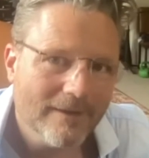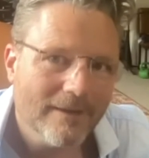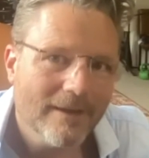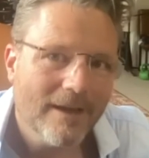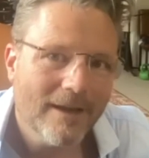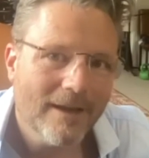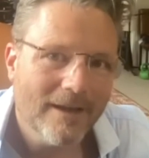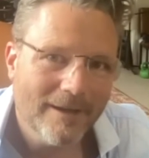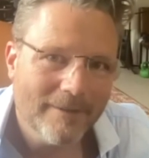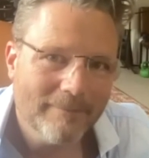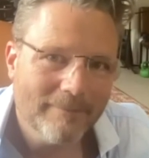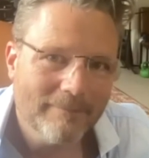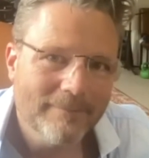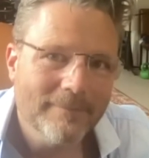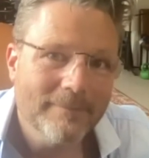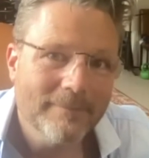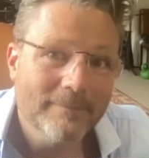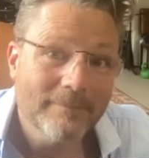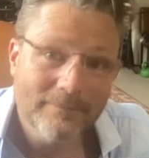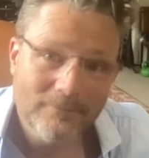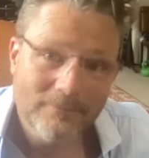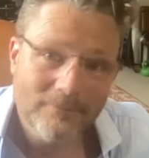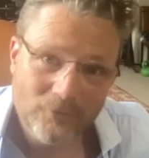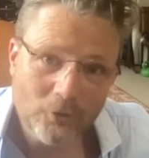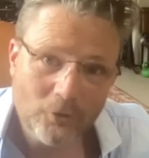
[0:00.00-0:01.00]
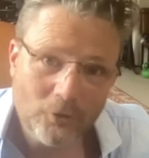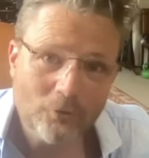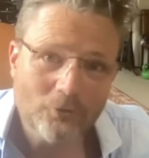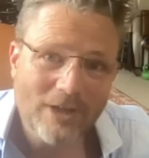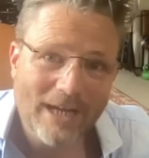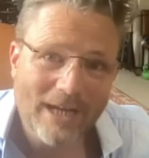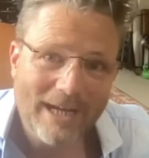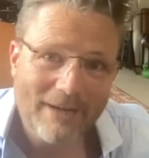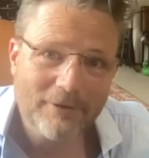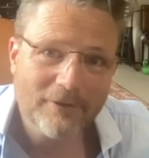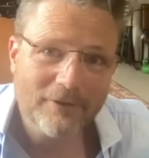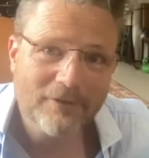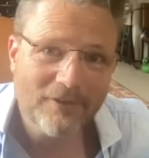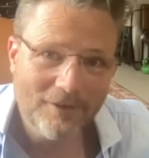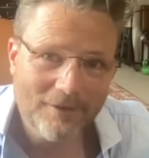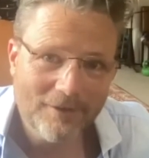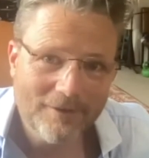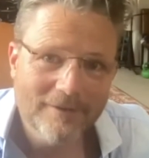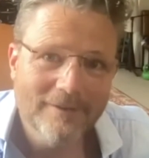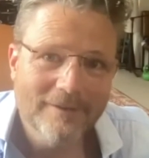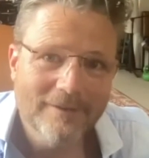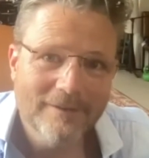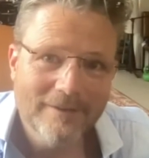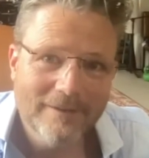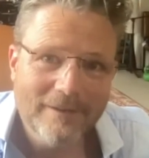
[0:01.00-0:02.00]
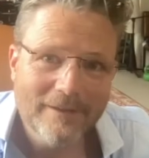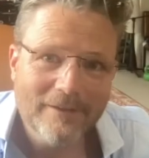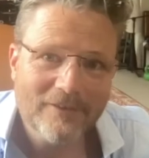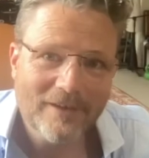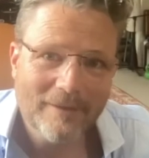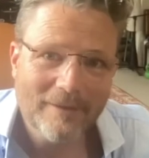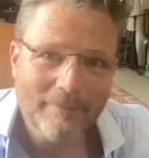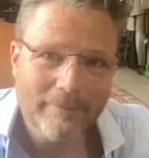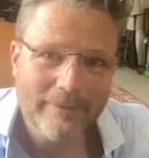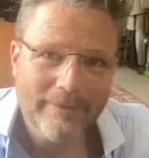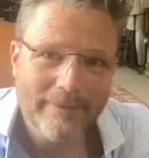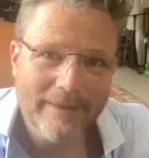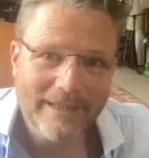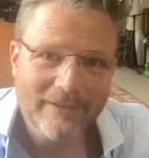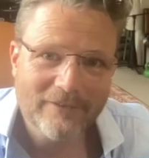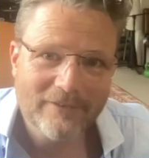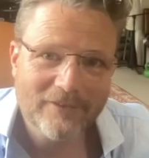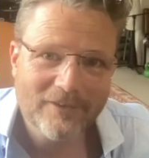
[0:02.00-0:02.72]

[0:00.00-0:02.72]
um, George Harrison, yeah. something.